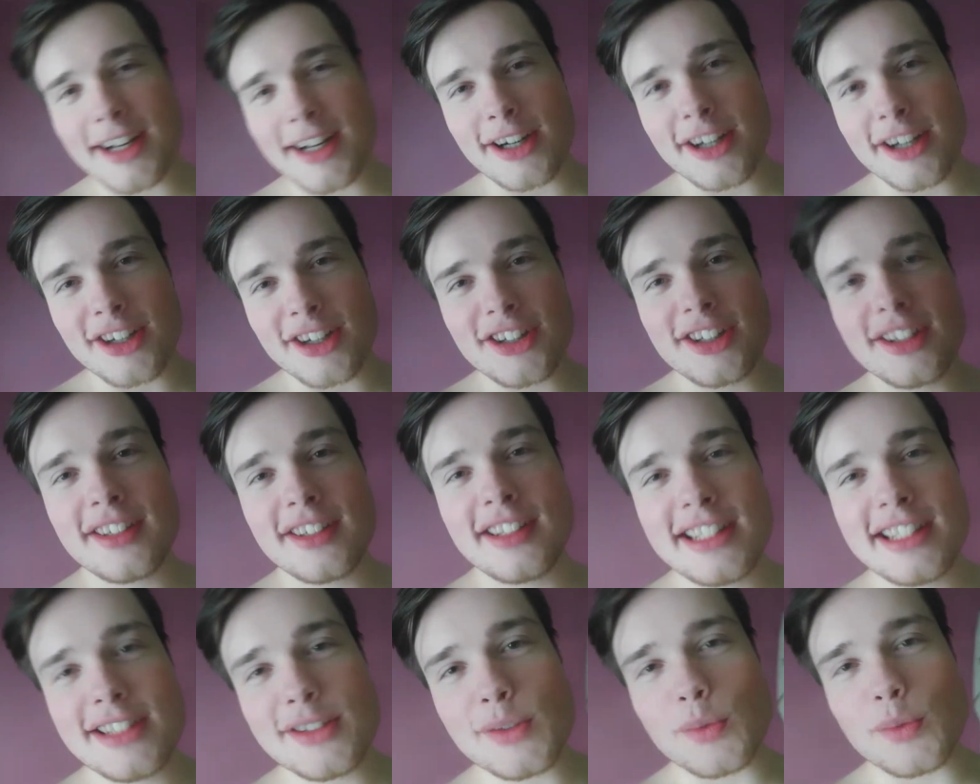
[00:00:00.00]
heard
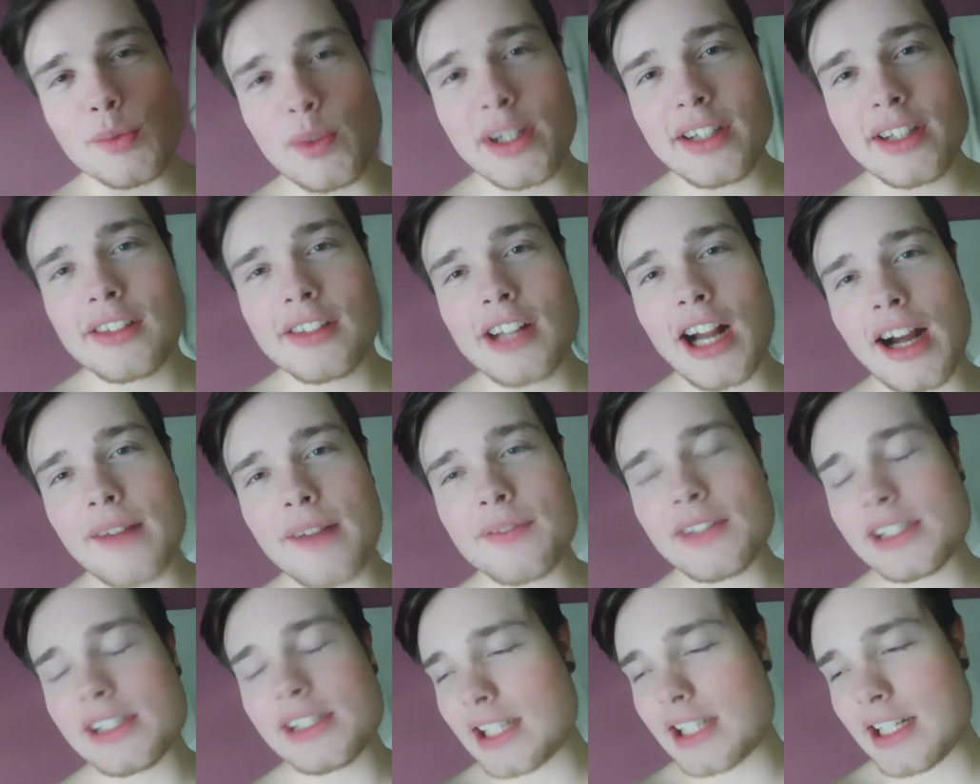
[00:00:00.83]
these weird
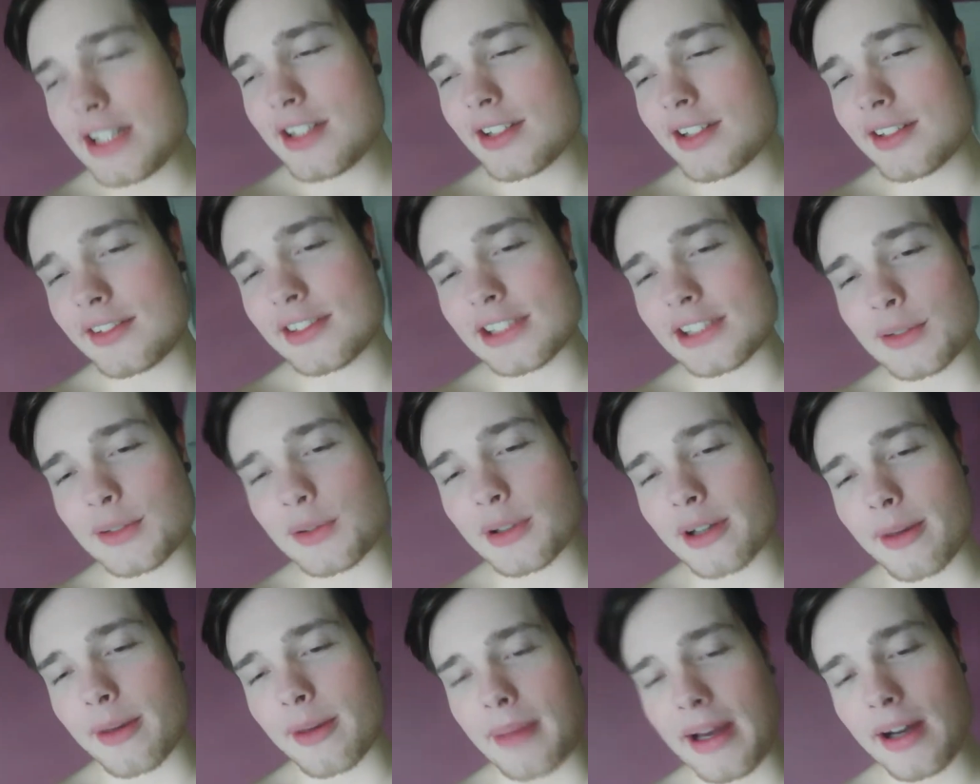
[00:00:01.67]
conversations that
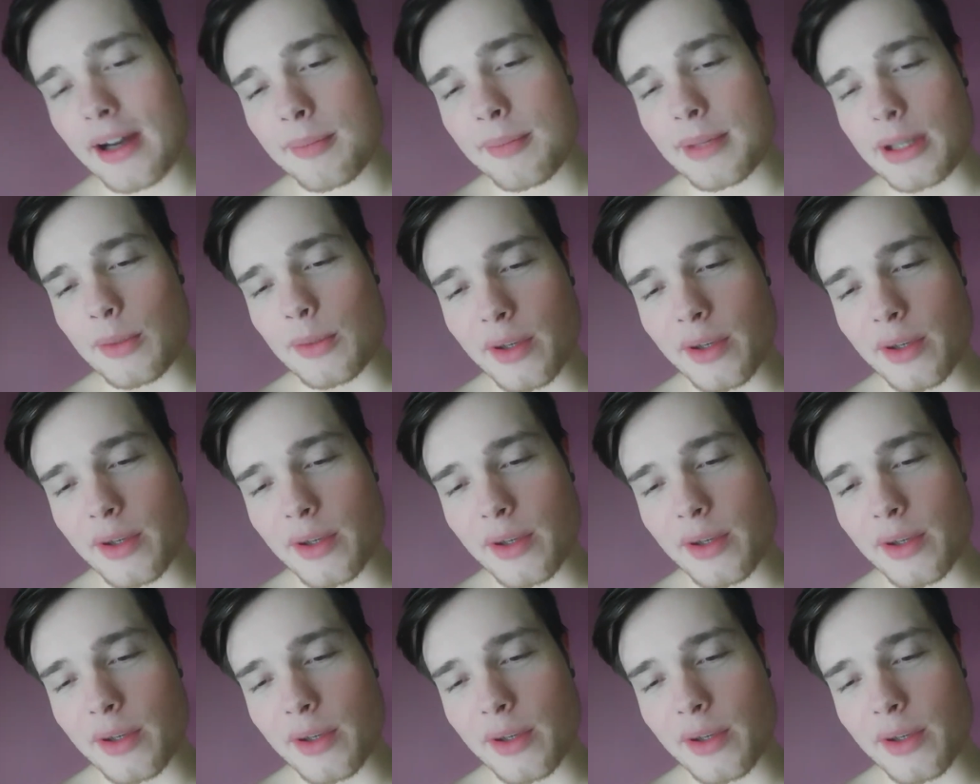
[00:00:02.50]
were about me.